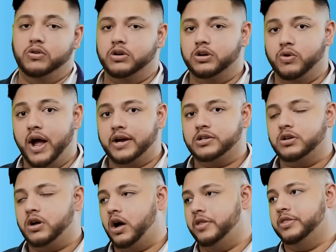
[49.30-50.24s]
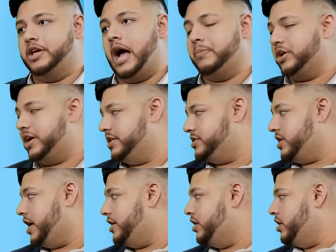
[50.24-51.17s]
correct on the applicant
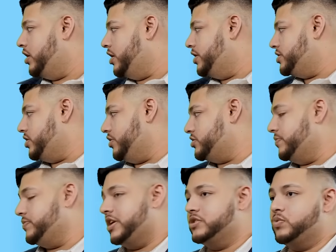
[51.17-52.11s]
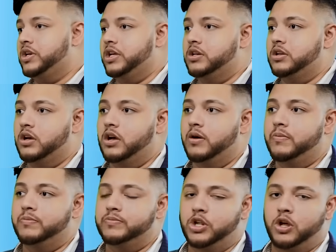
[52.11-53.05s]
side. So some things we need to
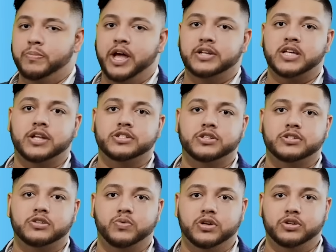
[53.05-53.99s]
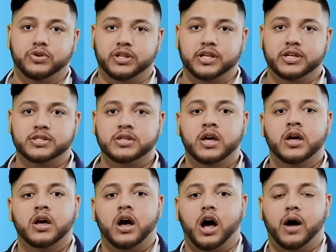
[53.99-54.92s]
pay attention to when doing this.
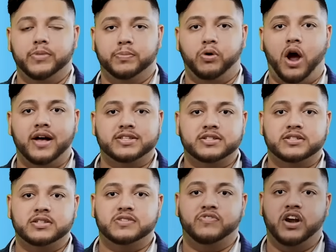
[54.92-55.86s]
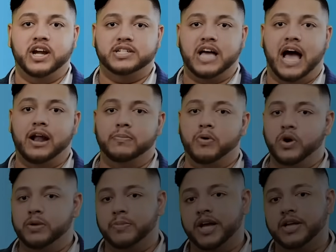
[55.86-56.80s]
The process is very data
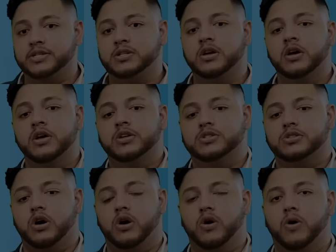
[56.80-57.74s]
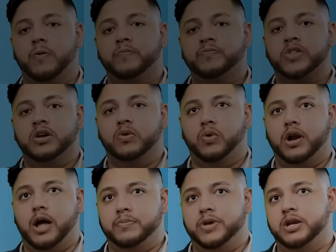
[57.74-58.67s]
point based. So
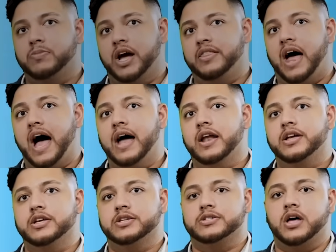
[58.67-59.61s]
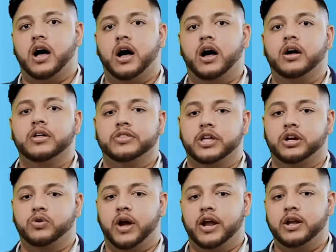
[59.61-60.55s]
what I mean by that is the
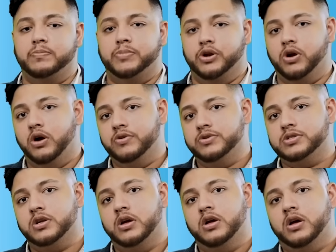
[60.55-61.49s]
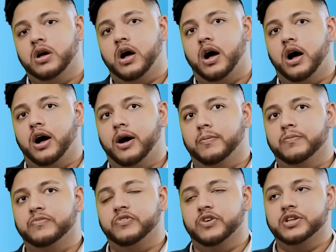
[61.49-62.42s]
credit bureaus.
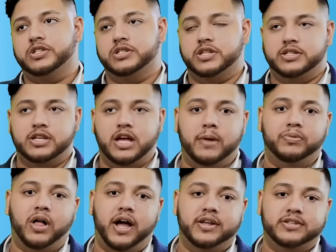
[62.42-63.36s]
For instance, let's say I apply to